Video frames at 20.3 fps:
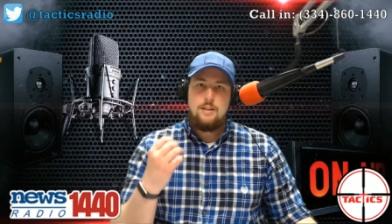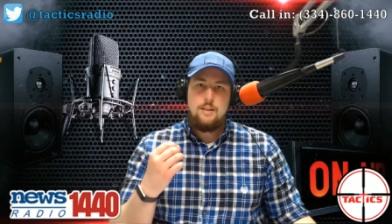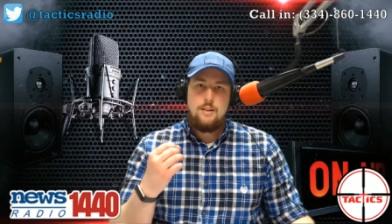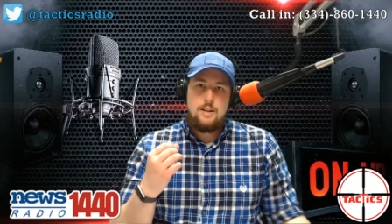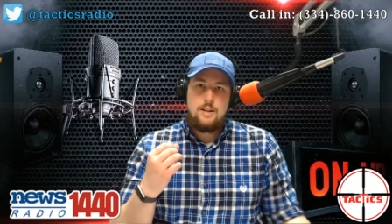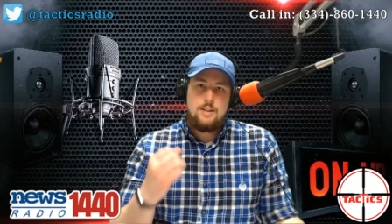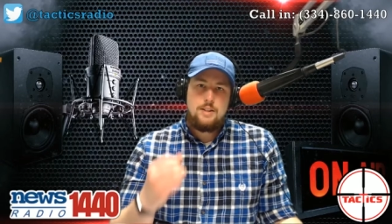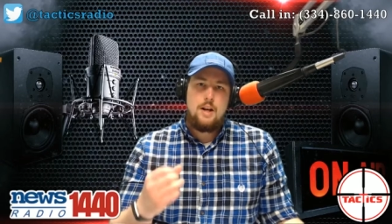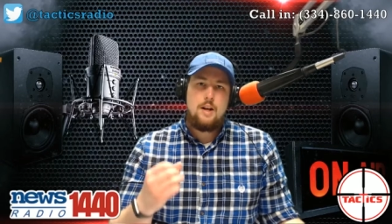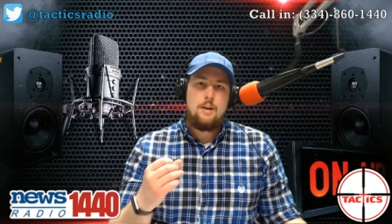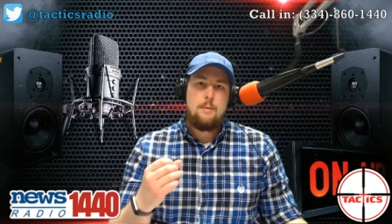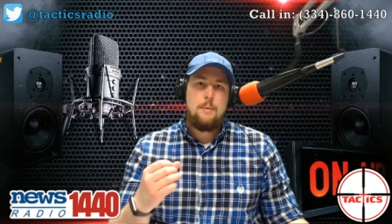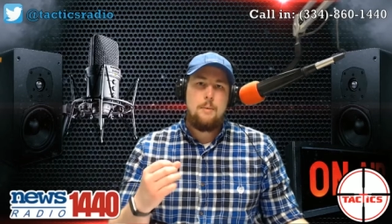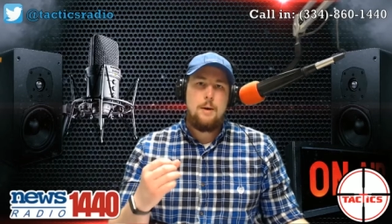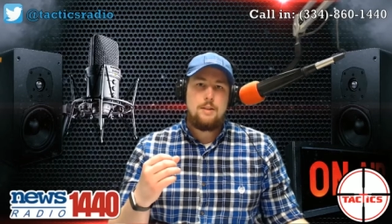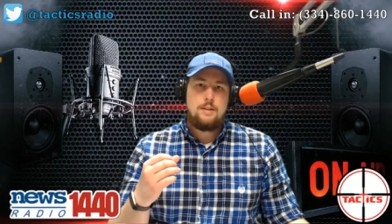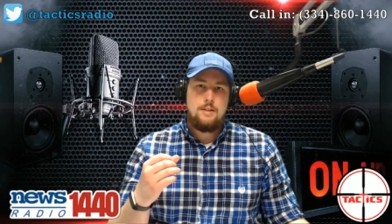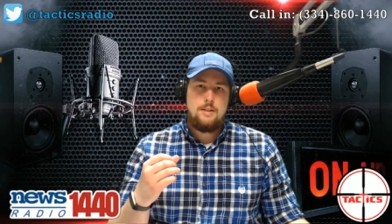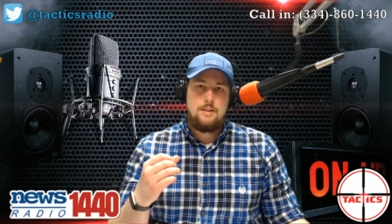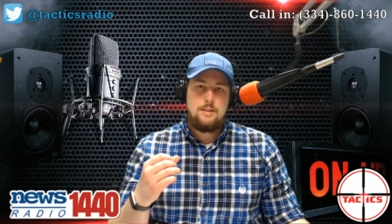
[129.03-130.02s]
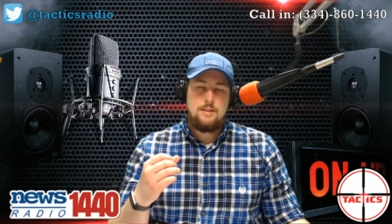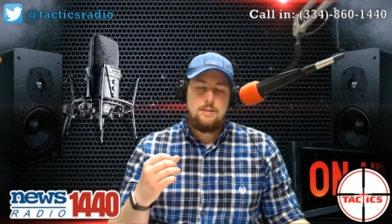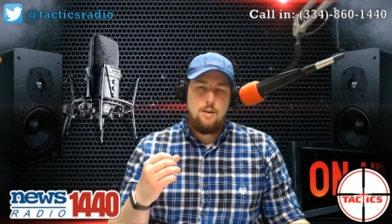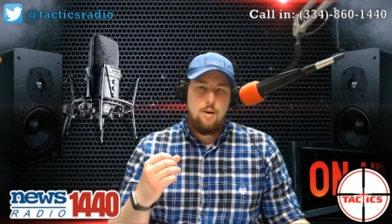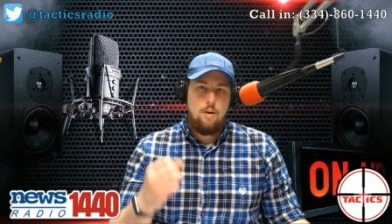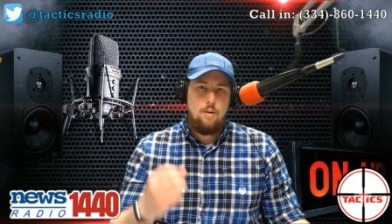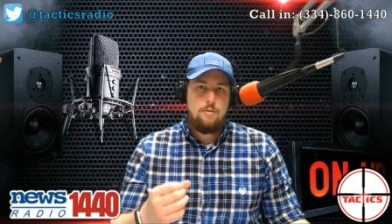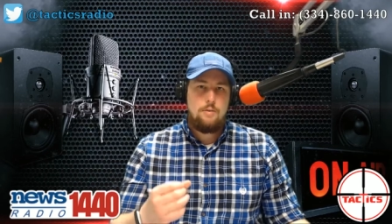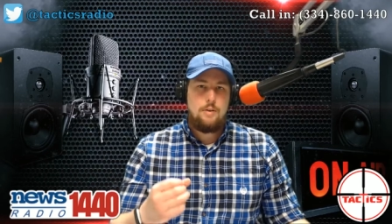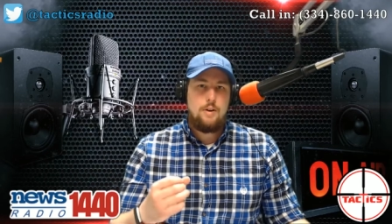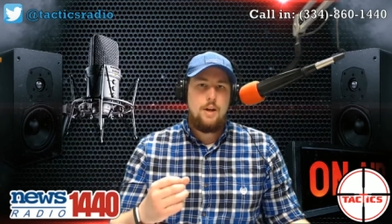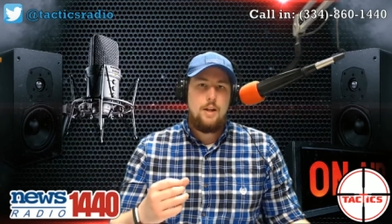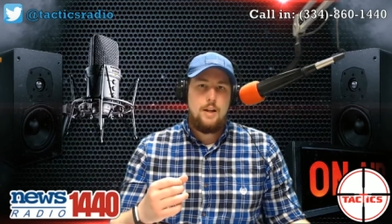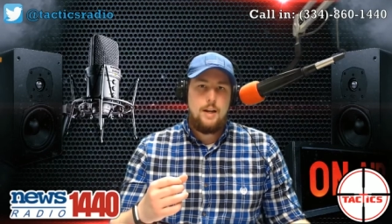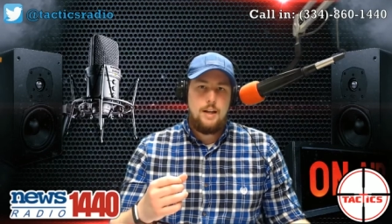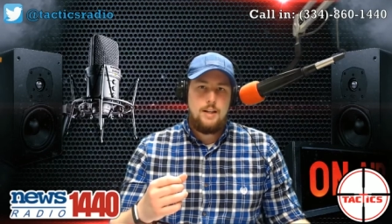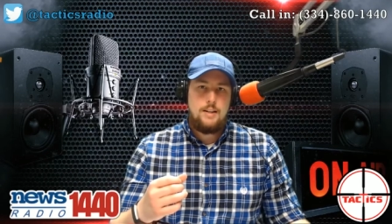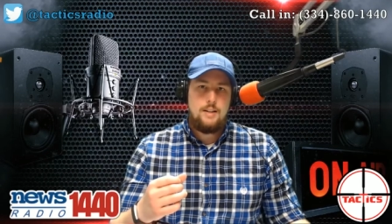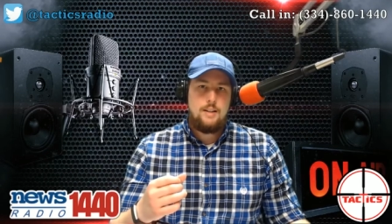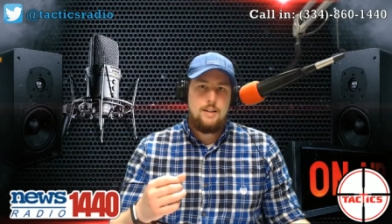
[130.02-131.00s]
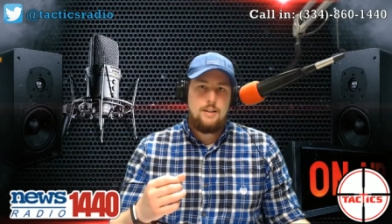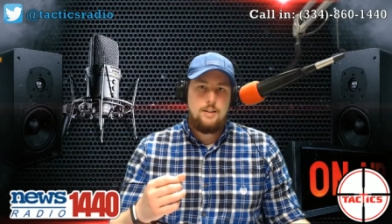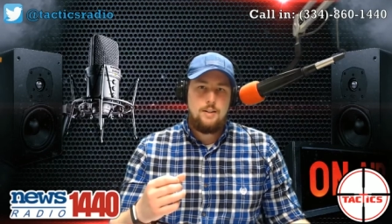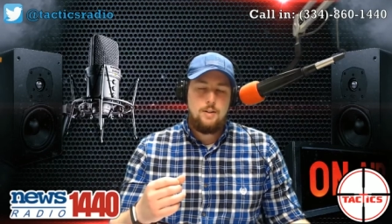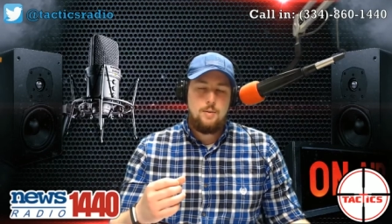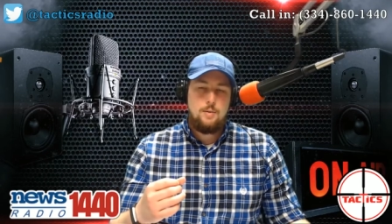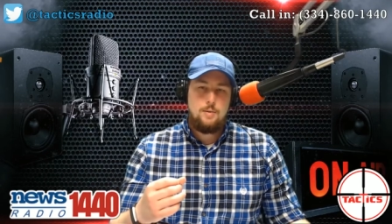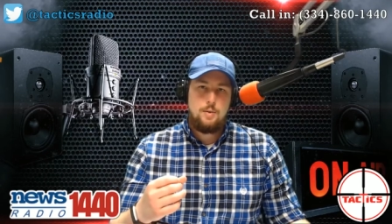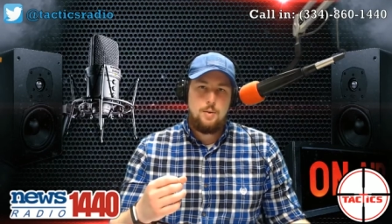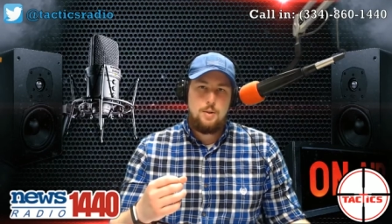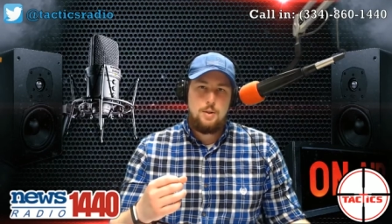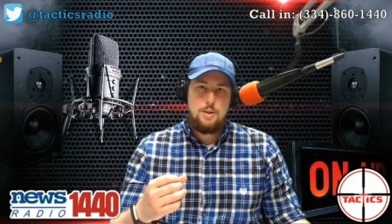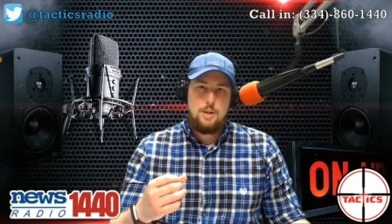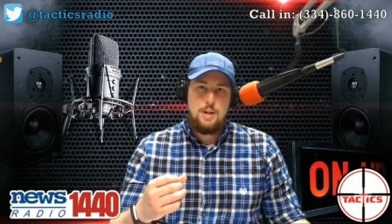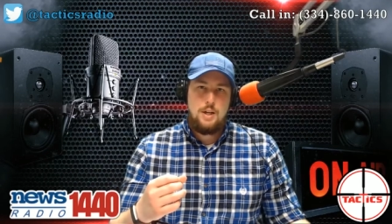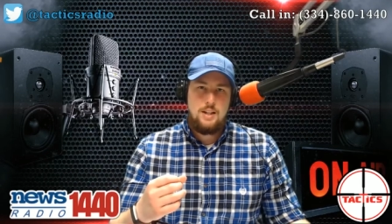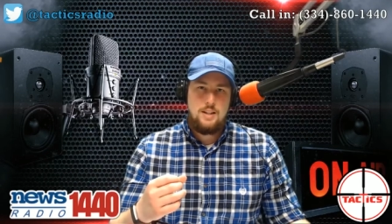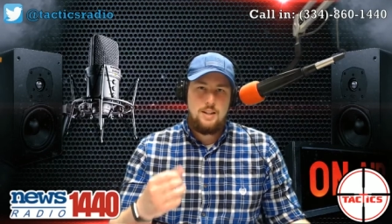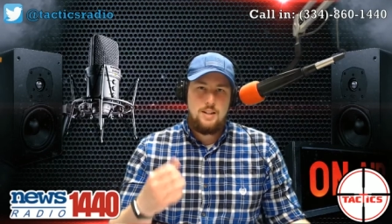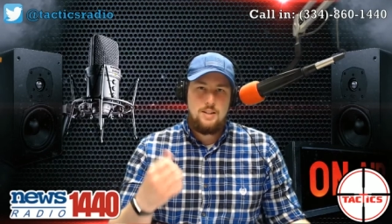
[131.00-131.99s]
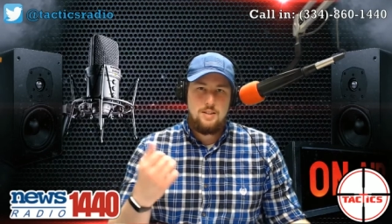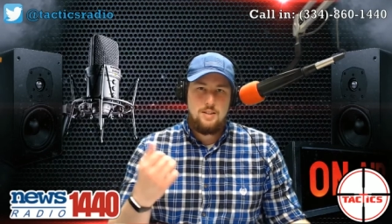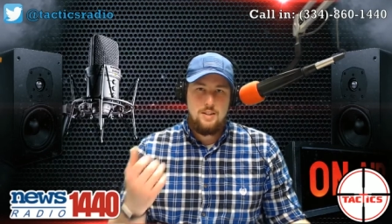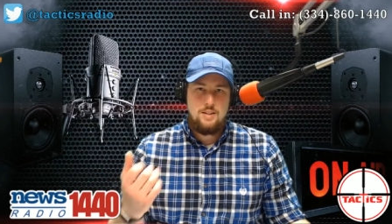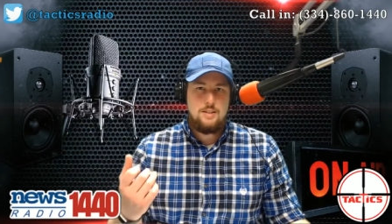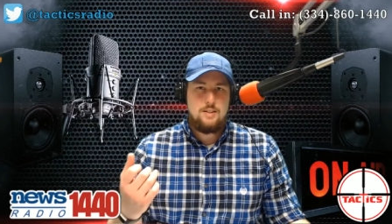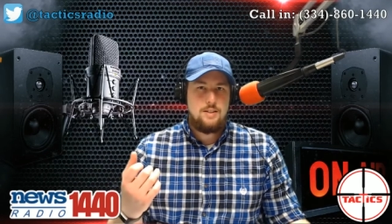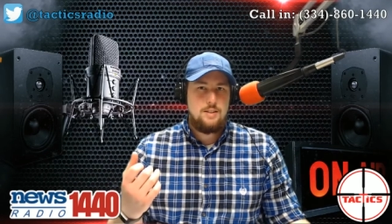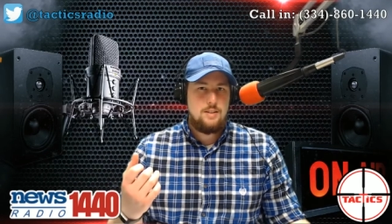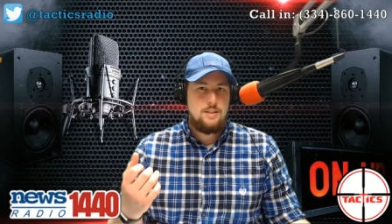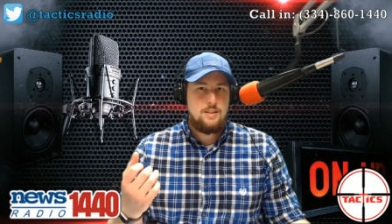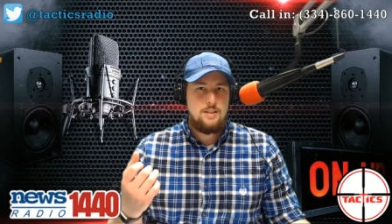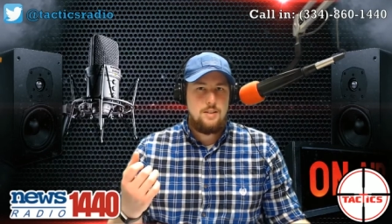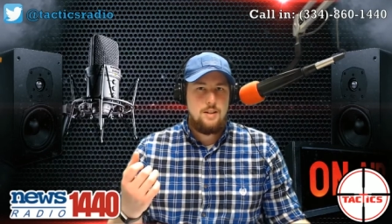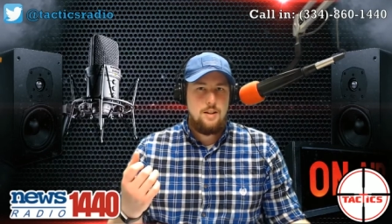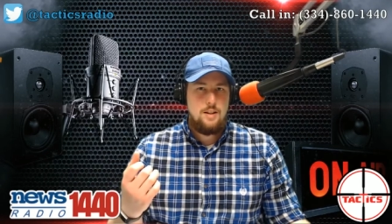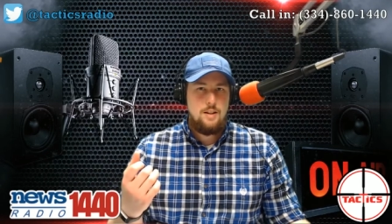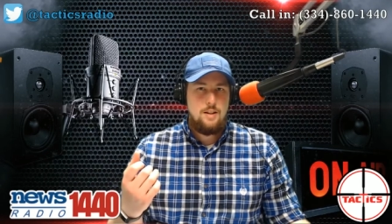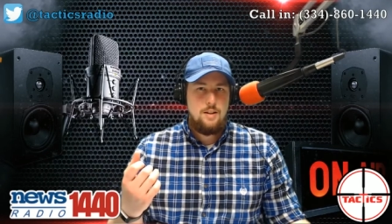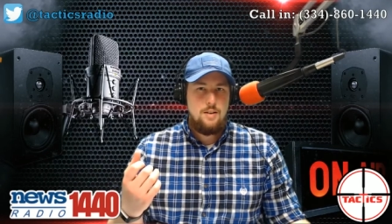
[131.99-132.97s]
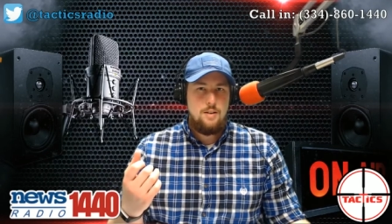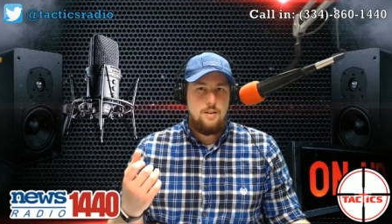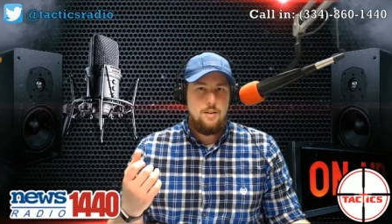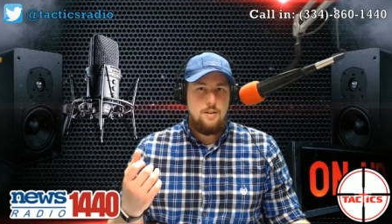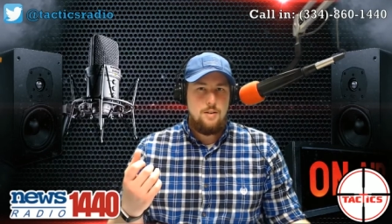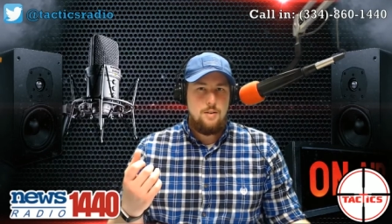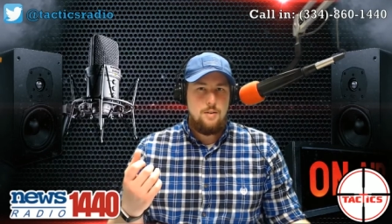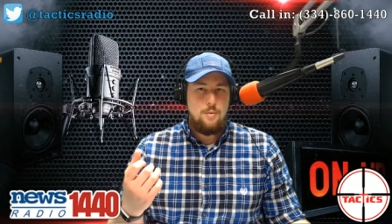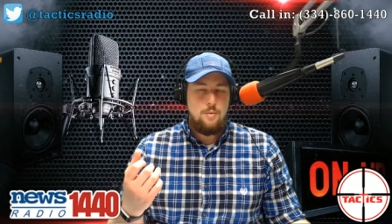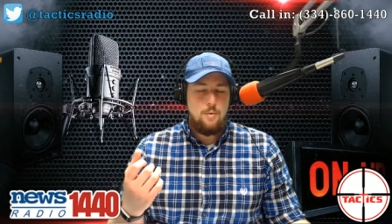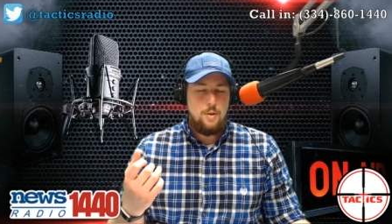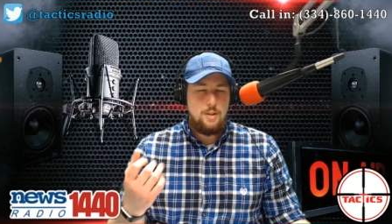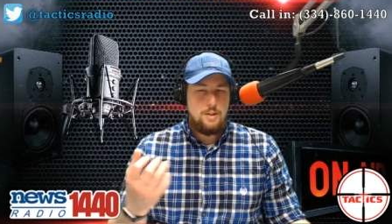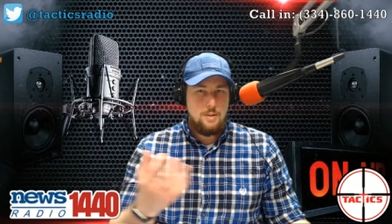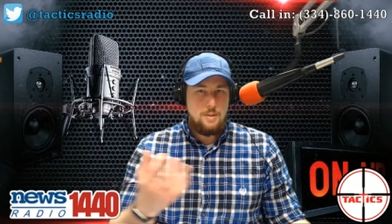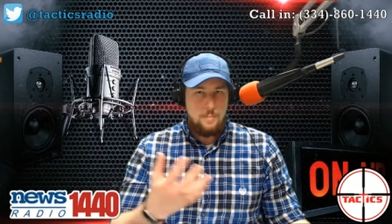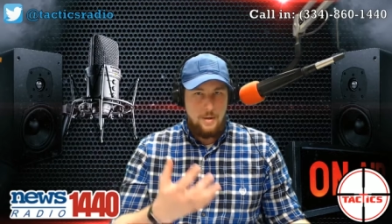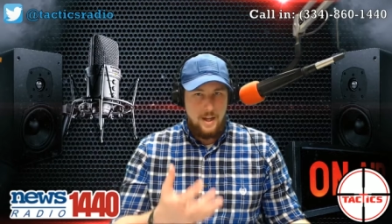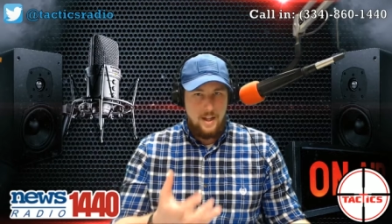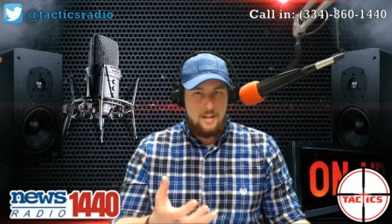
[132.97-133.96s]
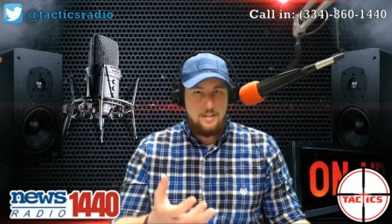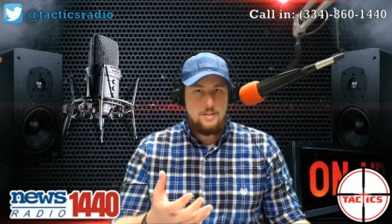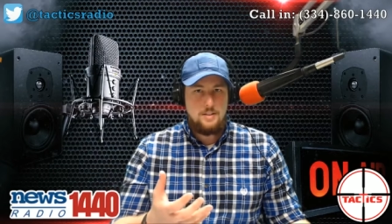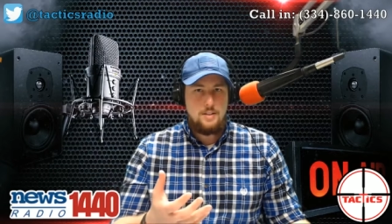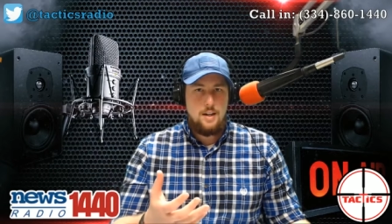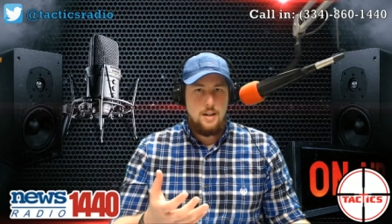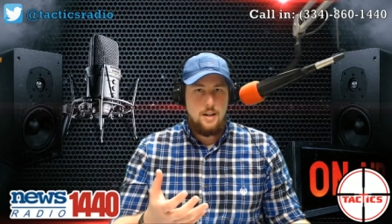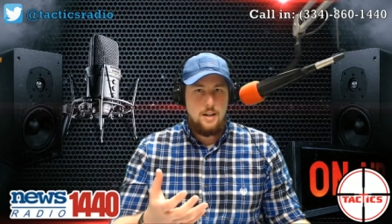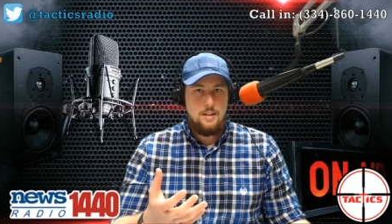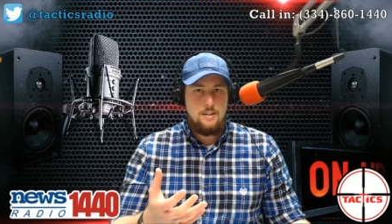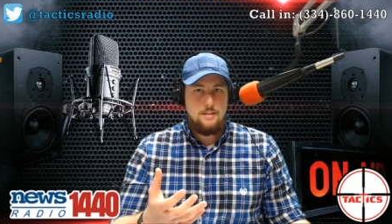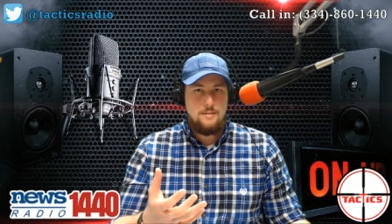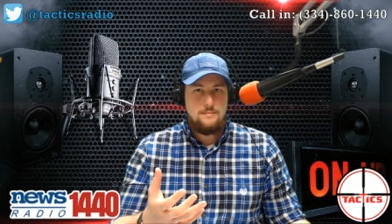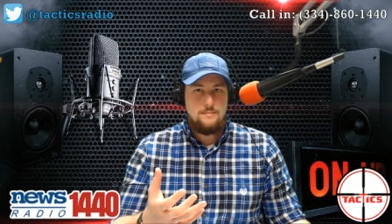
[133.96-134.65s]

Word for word: let's talk about this overall idea that she was retreating that Jesus was a Palestinian.